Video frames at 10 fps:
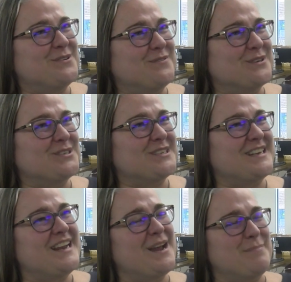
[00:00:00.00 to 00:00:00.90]

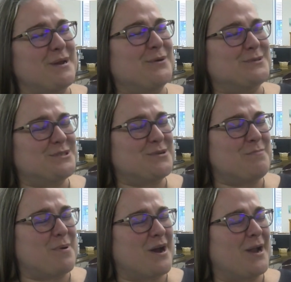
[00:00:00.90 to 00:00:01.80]
University and be
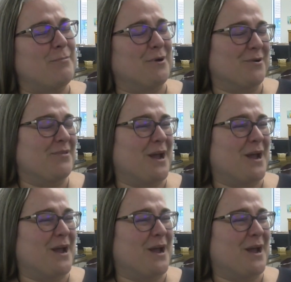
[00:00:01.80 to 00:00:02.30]
hosted by Brenner